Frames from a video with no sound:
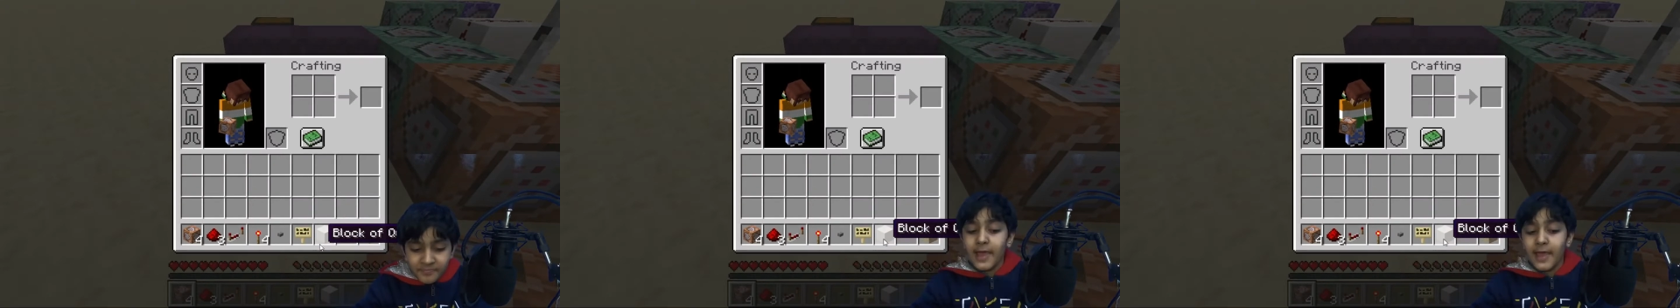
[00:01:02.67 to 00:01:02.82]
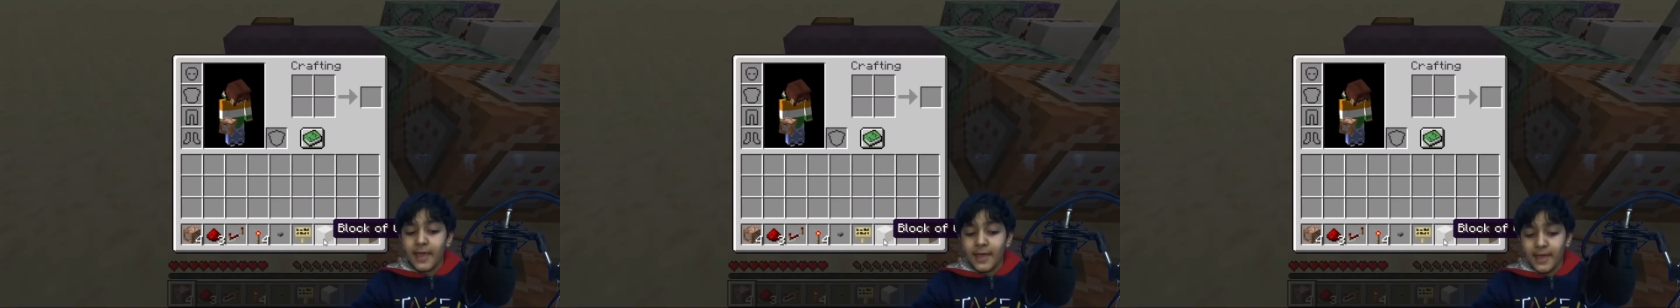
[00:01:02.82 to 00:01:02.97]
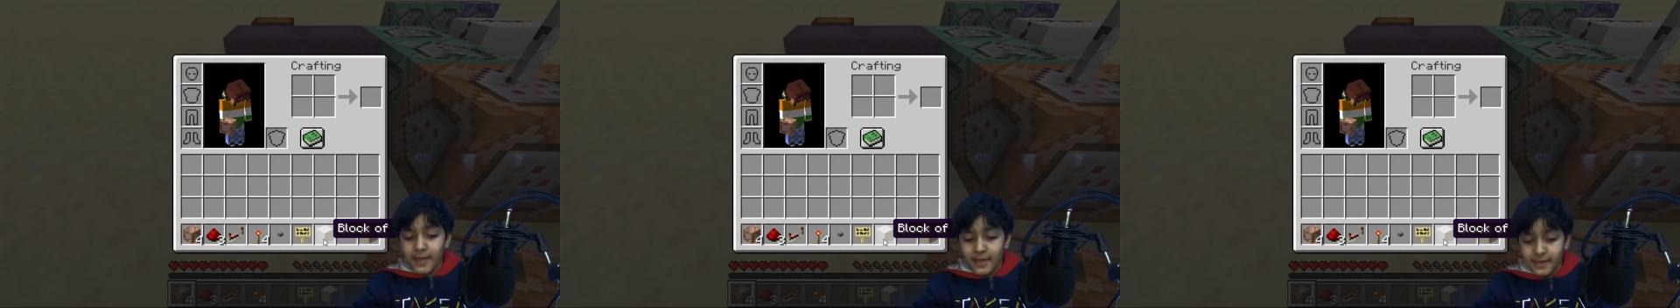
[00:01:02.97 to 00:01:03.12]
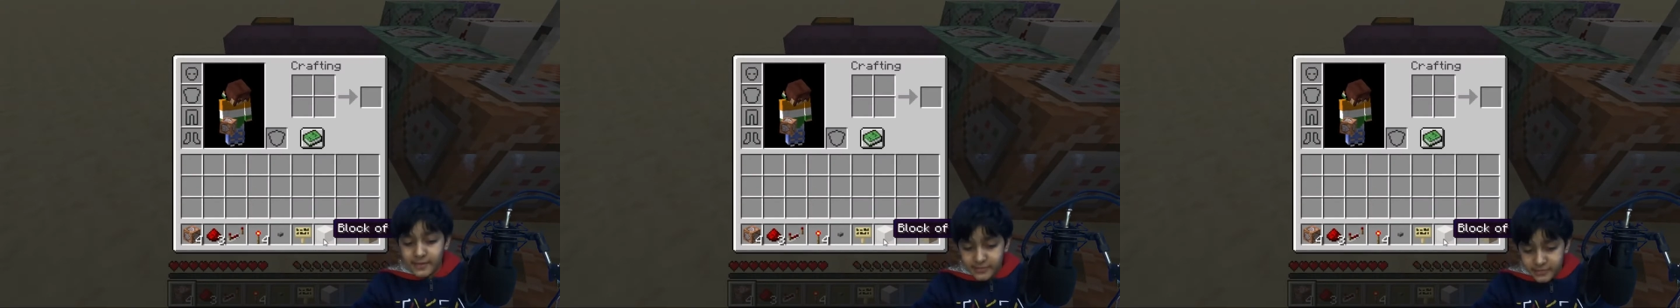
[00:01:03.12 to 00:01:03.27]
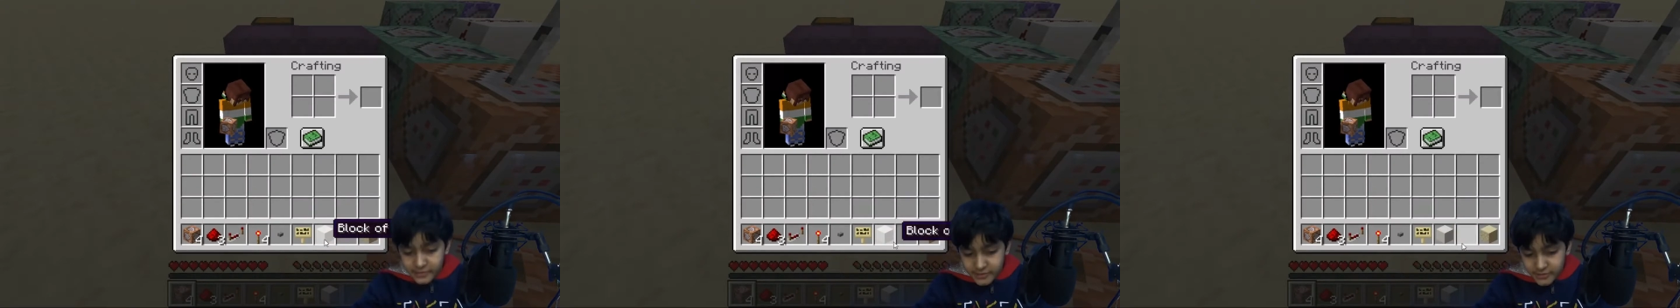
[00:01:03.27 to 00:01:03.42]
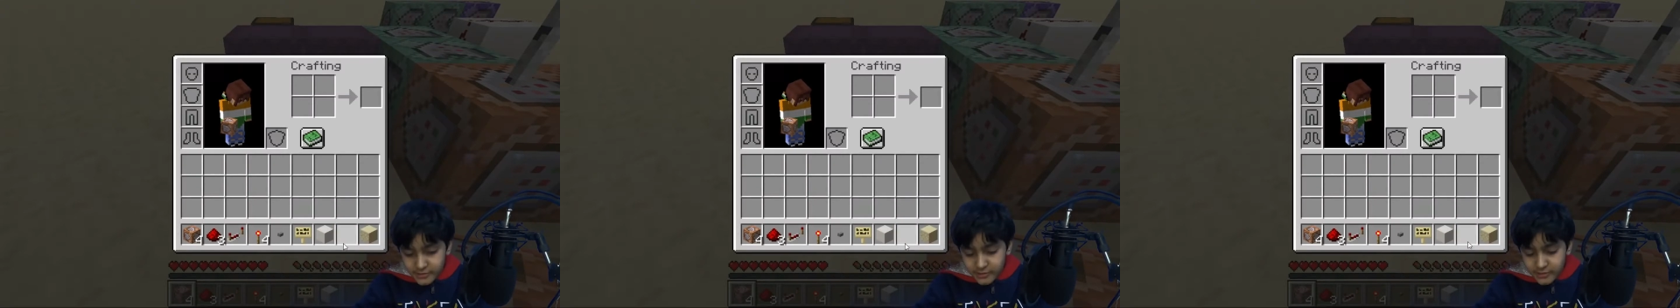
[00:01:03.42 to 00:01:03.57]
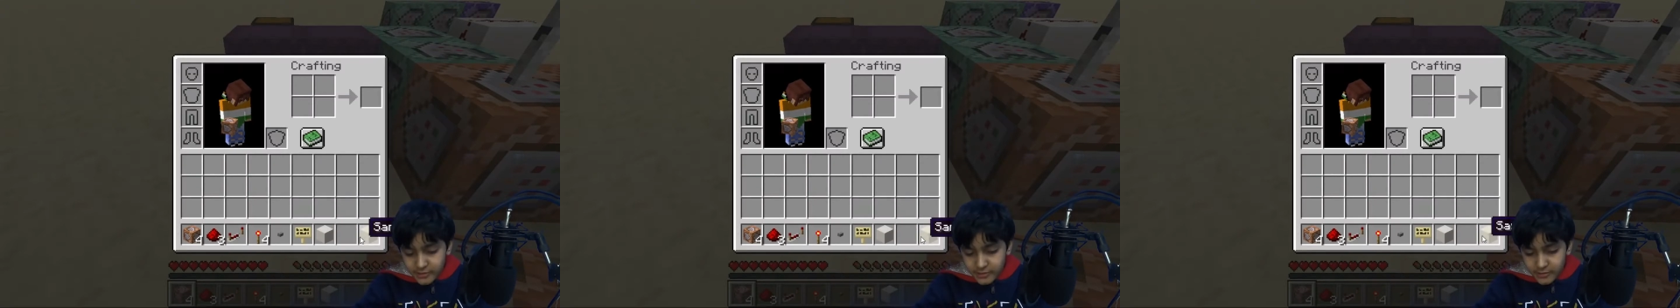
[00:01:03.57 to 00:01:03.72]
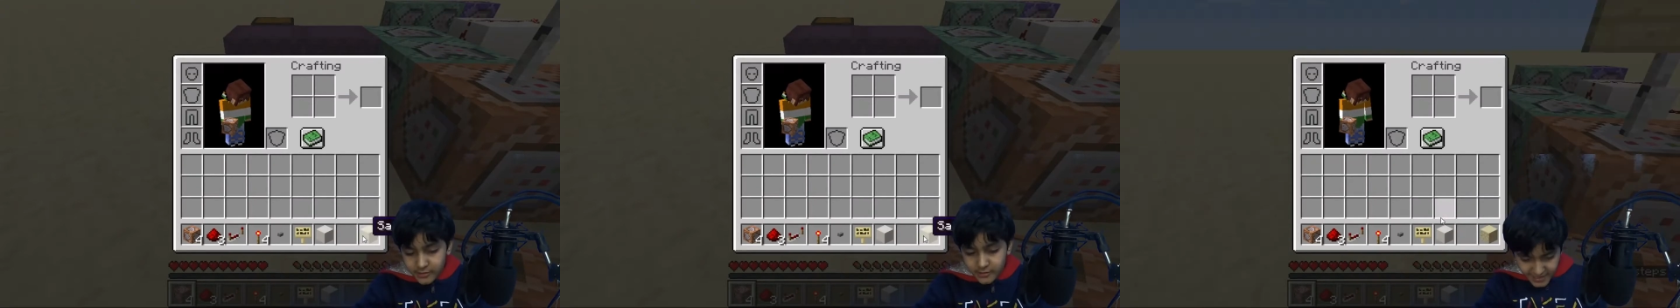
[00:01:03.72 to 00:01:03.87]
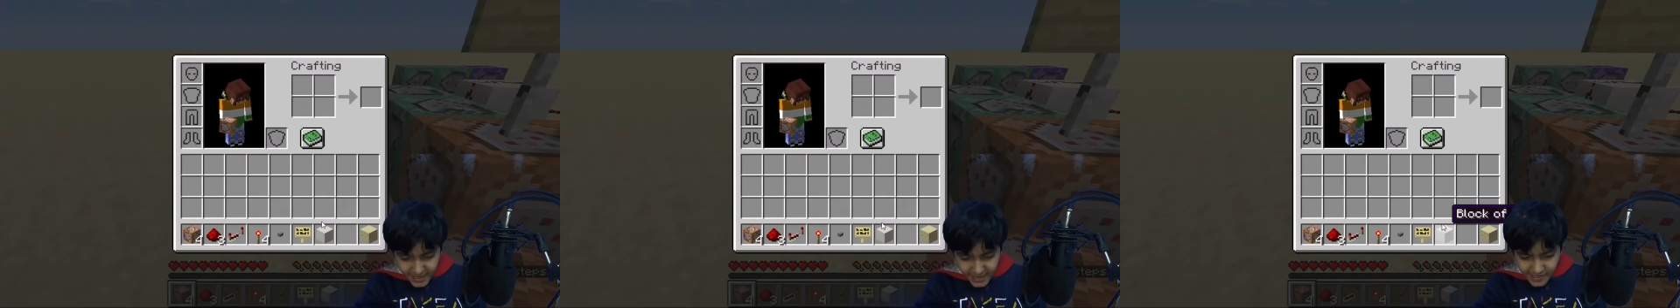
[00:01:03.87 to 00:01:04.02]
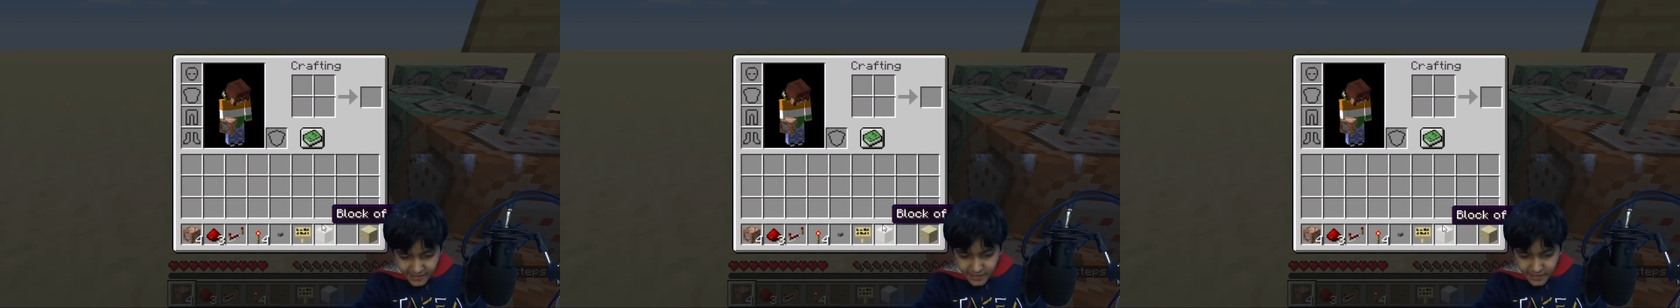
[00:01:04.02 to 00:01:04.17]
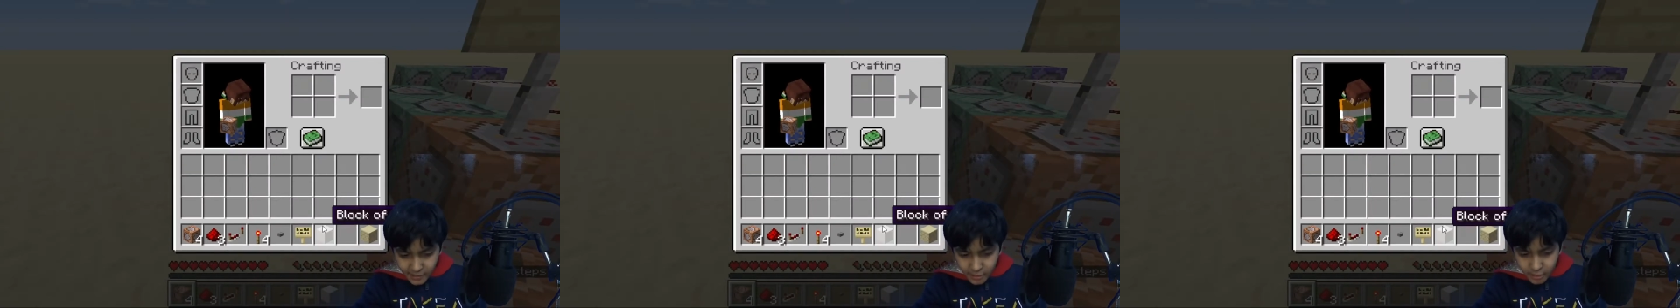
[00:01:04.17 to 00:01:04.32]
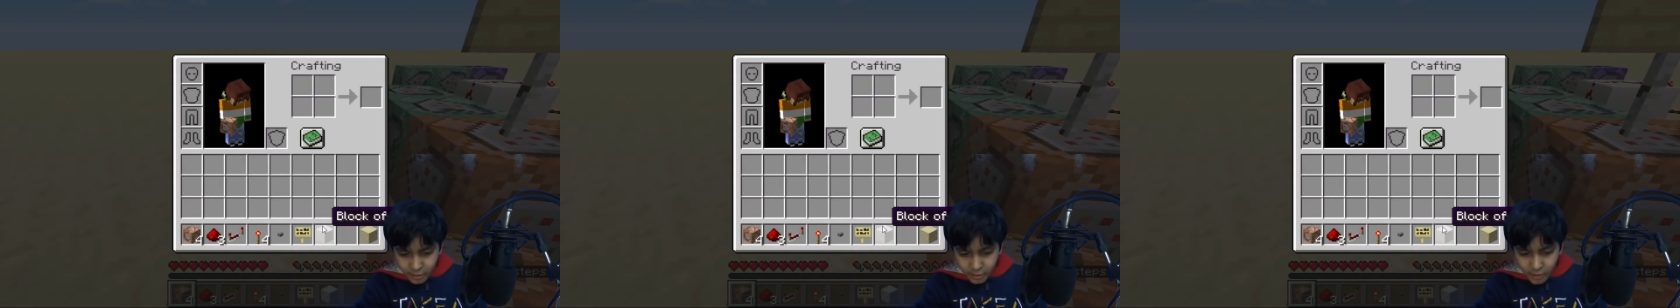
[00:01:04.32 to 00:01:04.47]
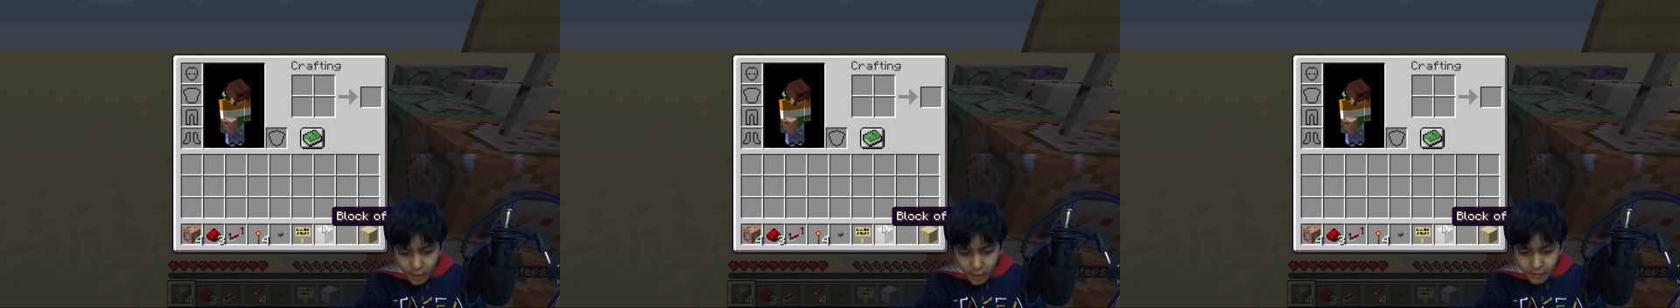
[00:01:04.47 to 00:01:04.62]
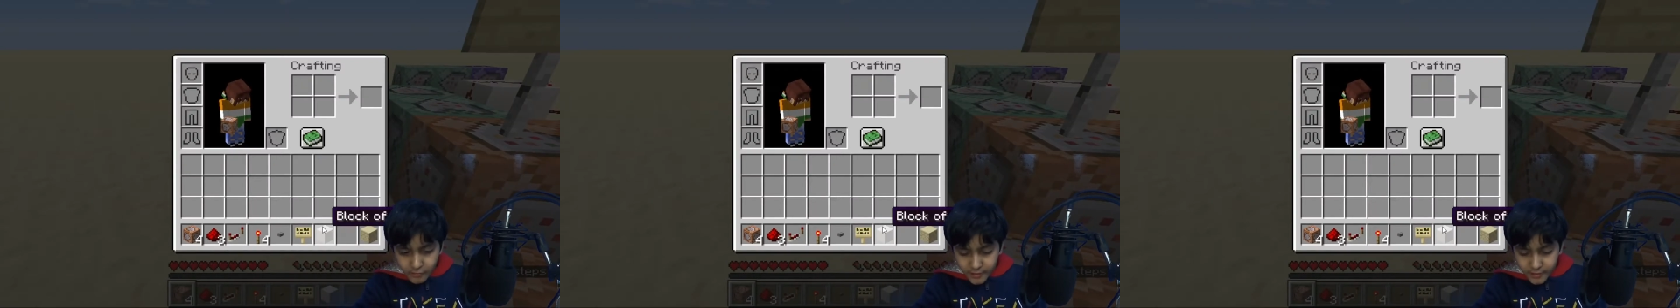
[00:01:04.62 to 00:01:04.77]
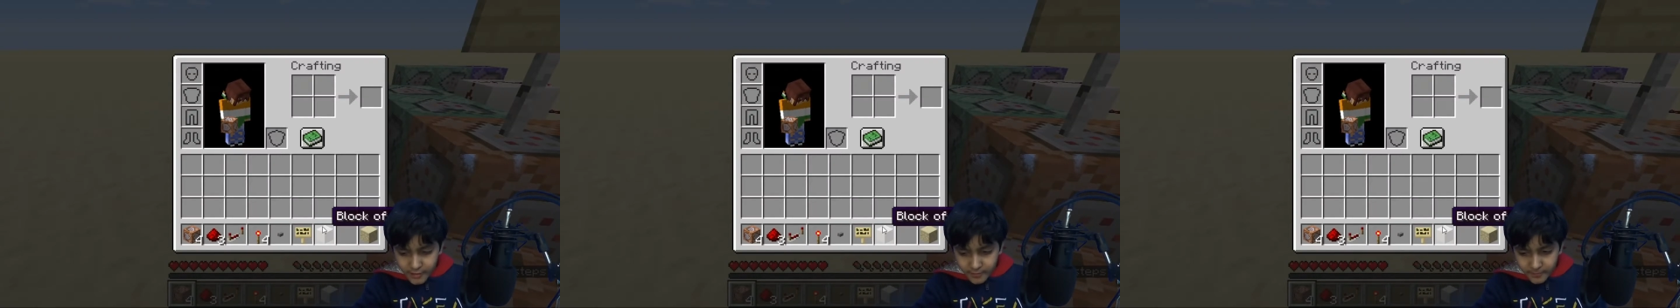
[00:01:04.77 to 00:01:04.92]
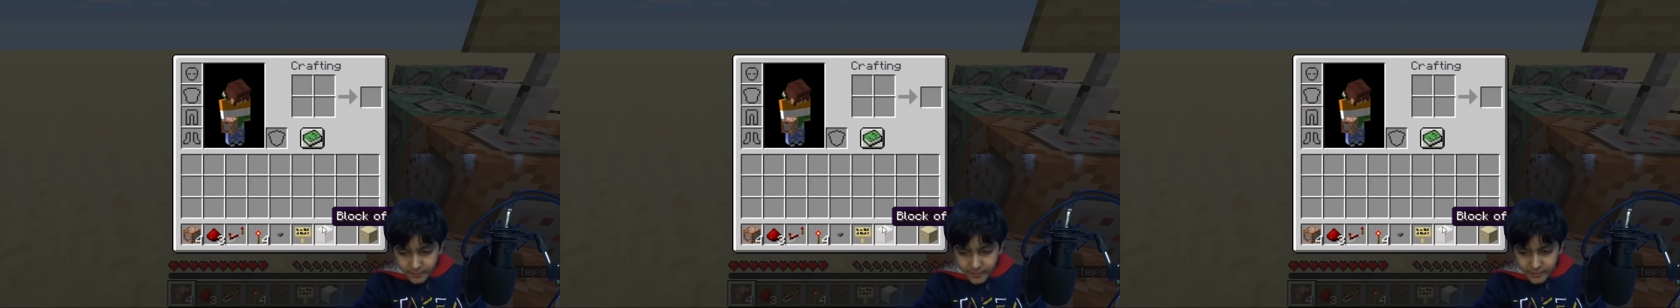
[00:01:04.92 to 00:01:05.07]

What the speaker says: and any solid